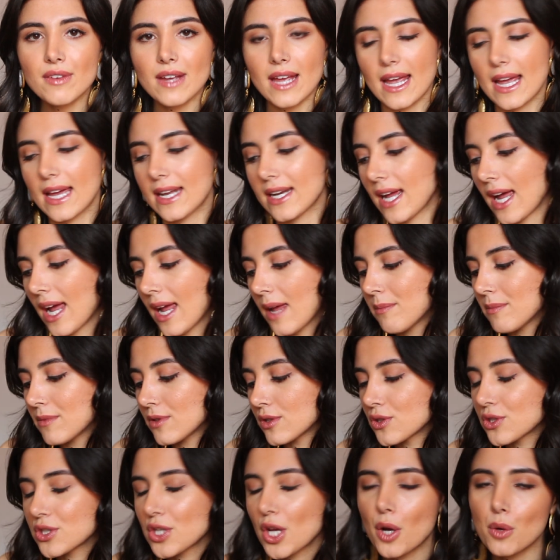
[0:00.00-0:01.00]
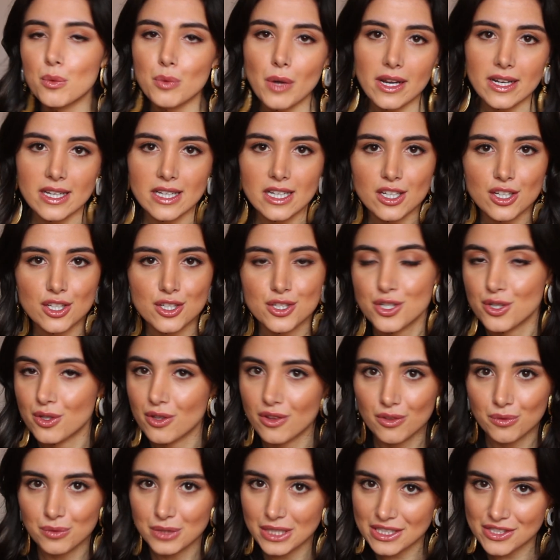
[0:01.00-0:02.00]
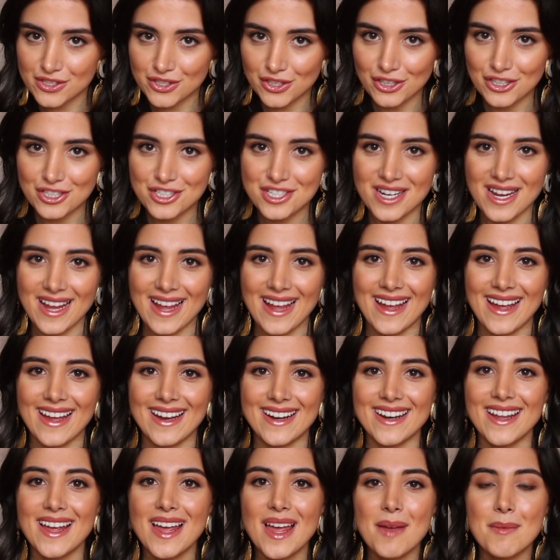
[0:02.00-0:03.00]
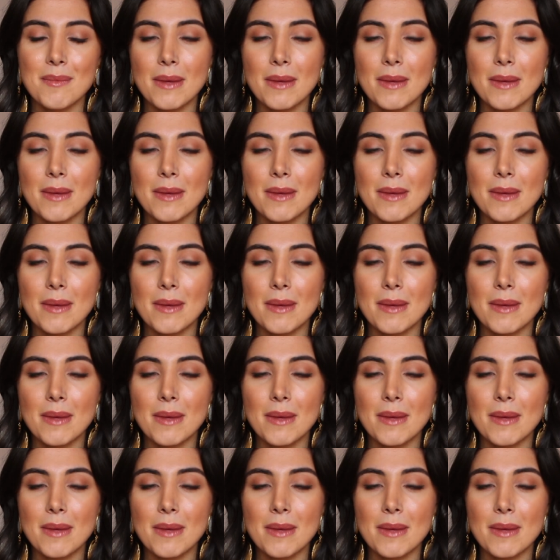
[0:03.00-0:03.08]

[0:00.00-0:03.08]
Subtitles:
and I'm so ready to do the research and